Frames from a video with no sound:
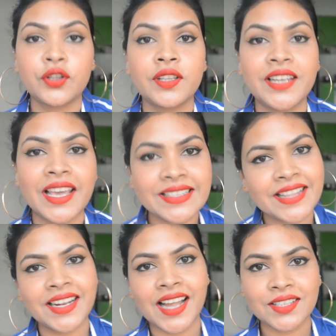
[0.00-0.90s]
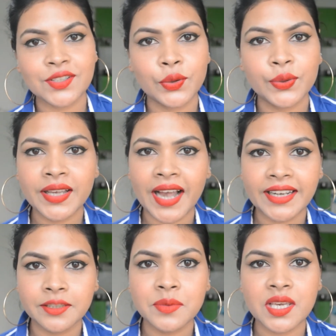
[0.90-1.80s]
the next and the last clothing
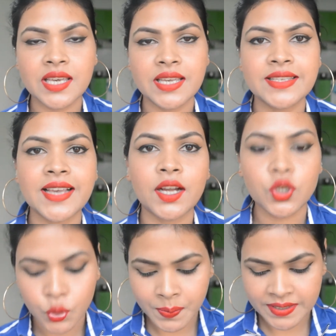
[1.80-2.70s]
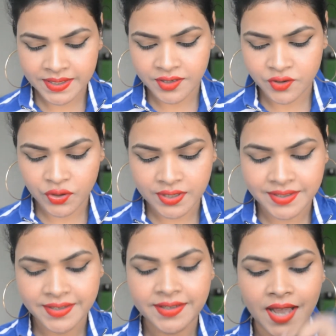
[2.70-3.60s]
item is a 2-piece dress.
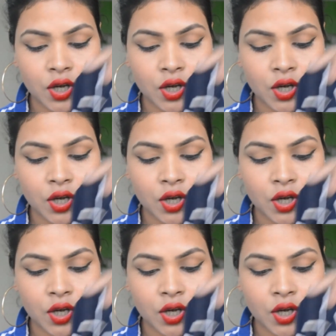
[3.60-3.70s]
This is a